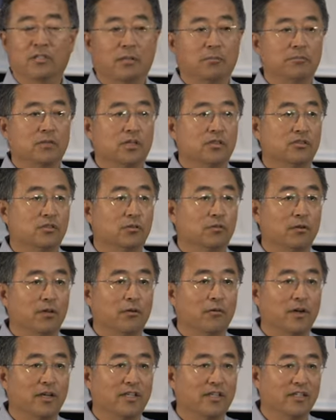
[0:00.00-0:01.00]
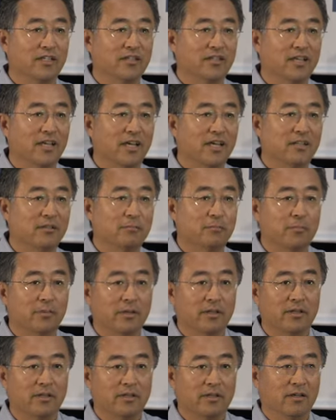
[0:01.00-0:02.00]
I'm not sure we're quite there yet,
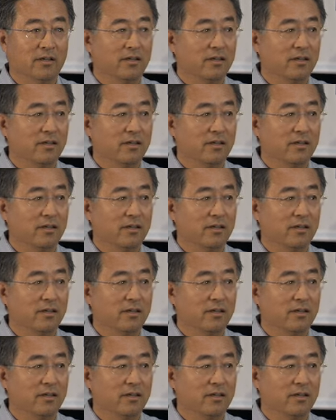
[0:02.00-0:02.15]
but